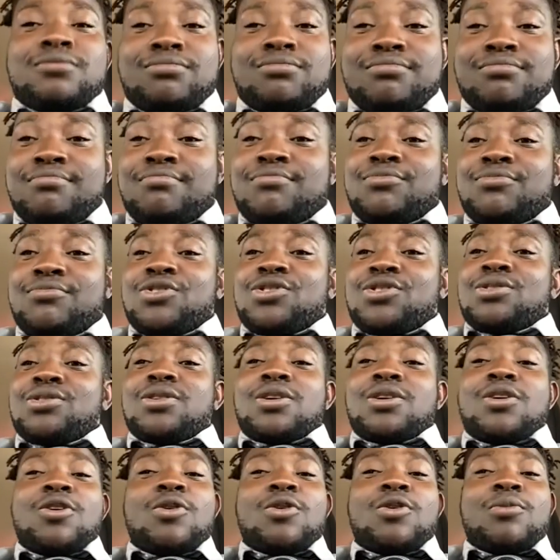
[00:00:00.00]
You're gonna be
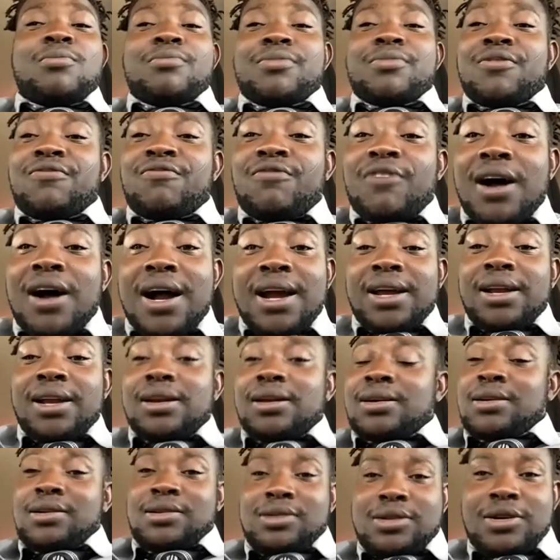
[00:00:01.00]
fine. Don't
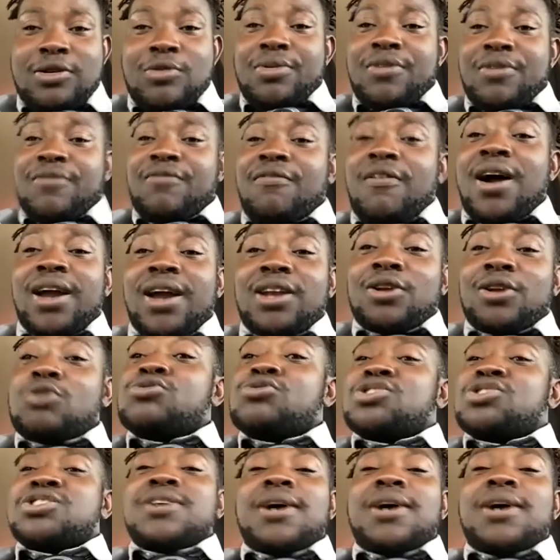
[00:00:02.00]
stick in
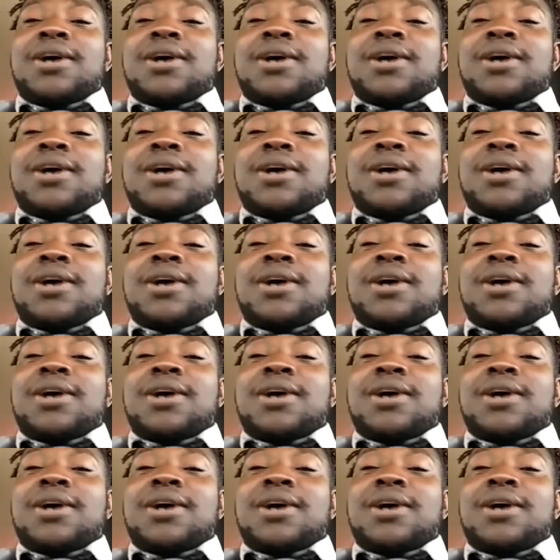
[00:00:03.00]
those interviews.